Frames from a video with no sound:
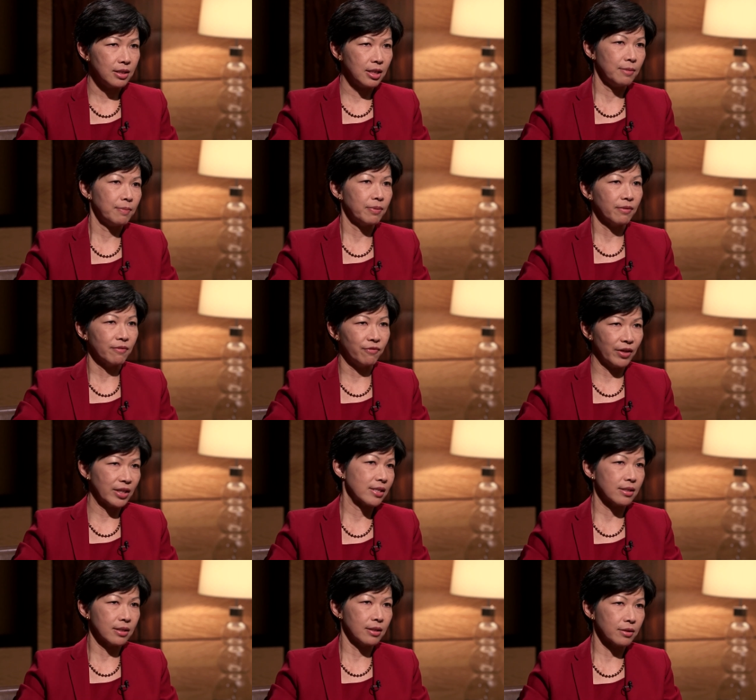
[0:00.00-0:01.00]
deep
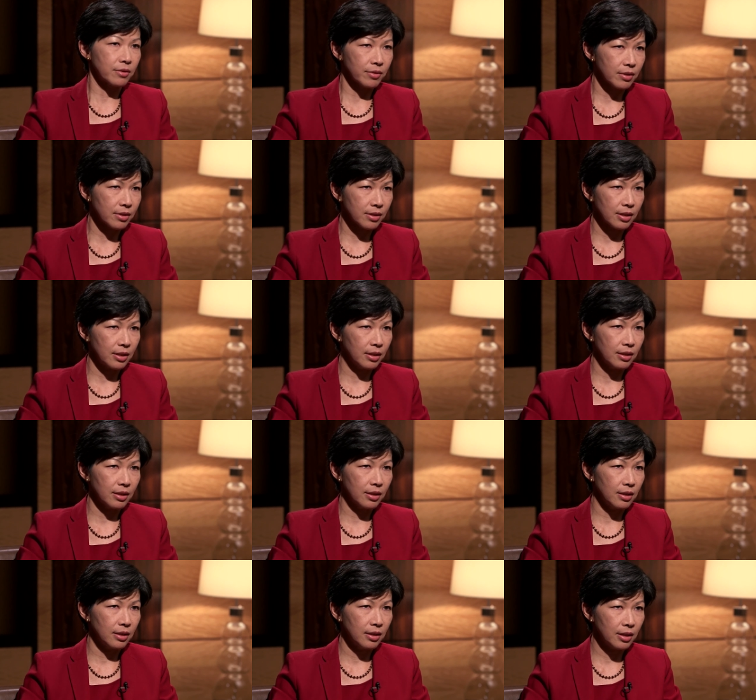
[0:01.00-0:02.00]
vested interests
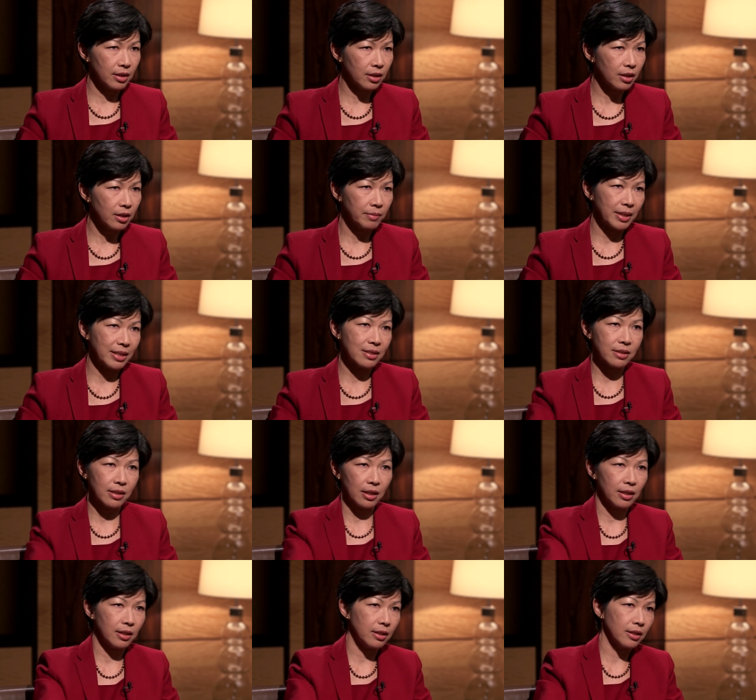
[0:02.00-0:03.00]
in the economy,
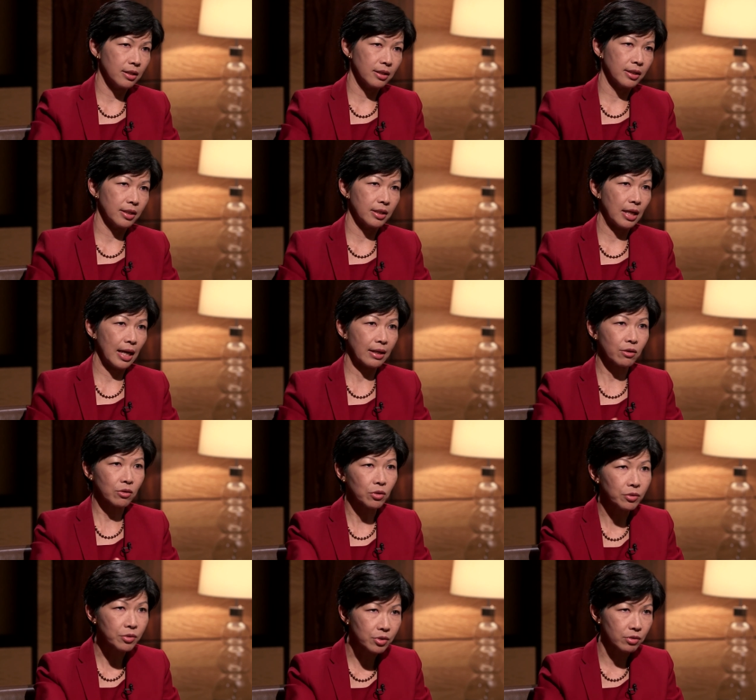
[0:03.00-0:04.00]
say the, the
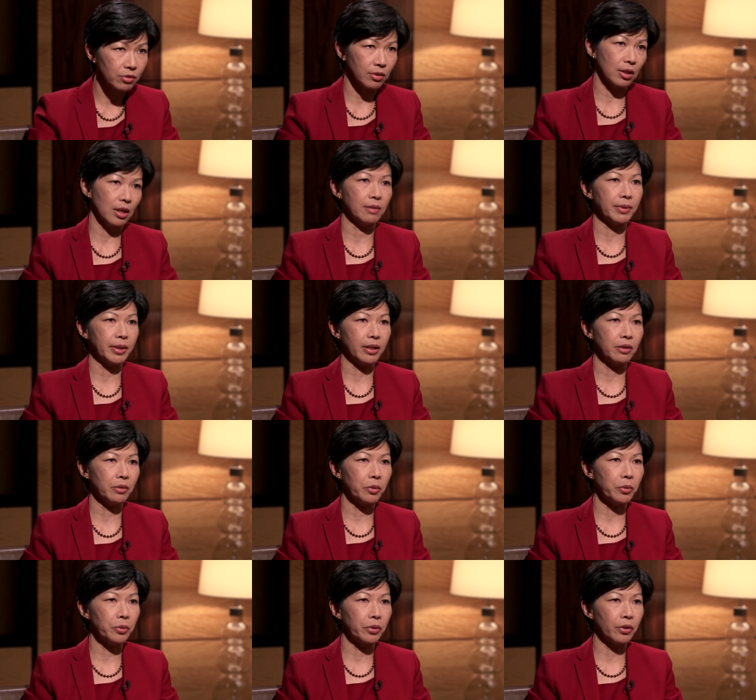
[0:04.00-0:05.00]
agricultural lobby,
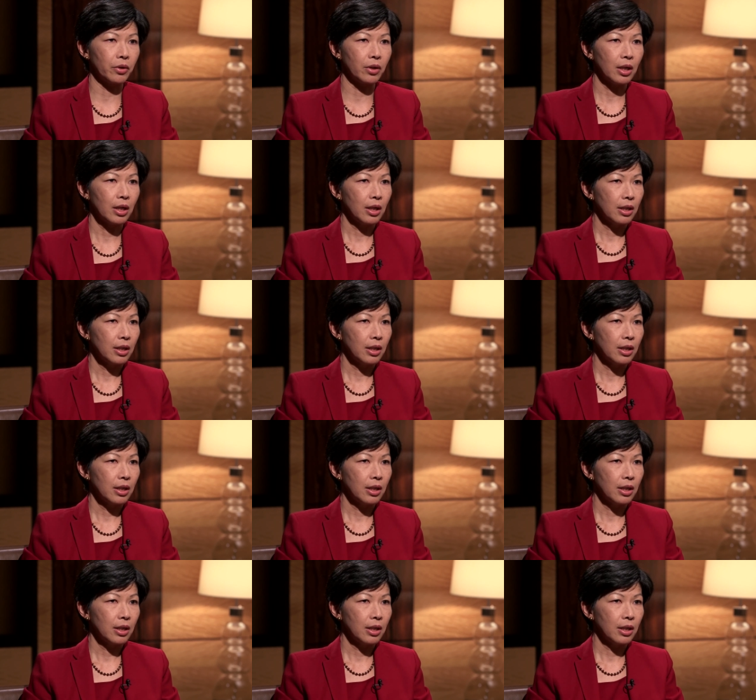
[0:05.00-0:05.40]
or